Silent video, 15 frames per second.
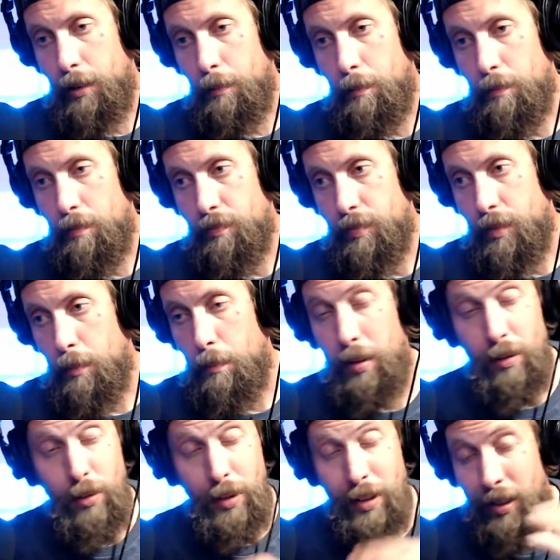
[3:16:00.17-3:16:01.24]
Um,
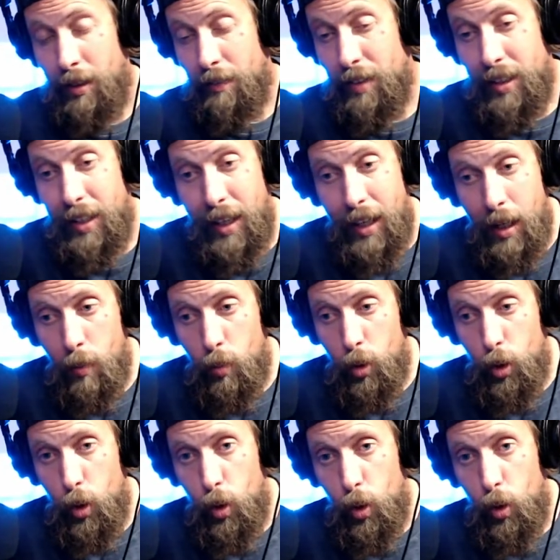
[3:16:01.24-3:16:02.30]
building of the
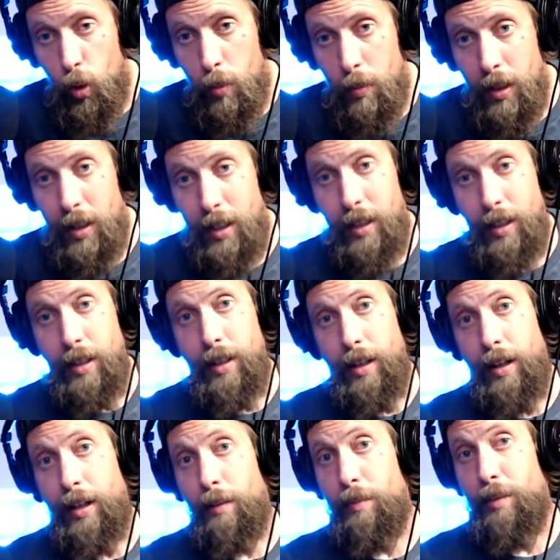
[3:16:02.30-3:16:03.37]
game room.
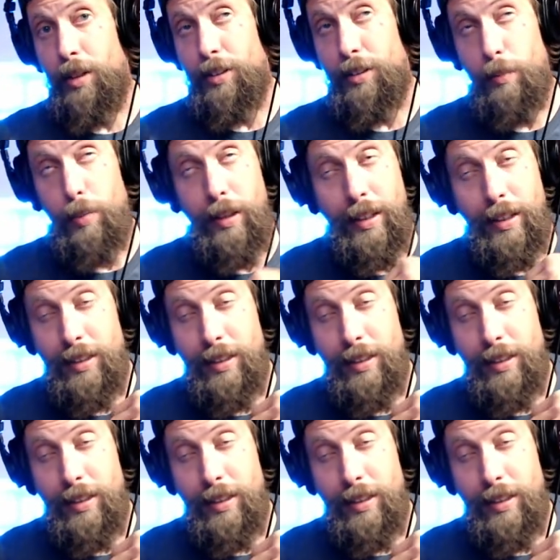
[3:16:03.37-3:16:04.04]
Um, there's a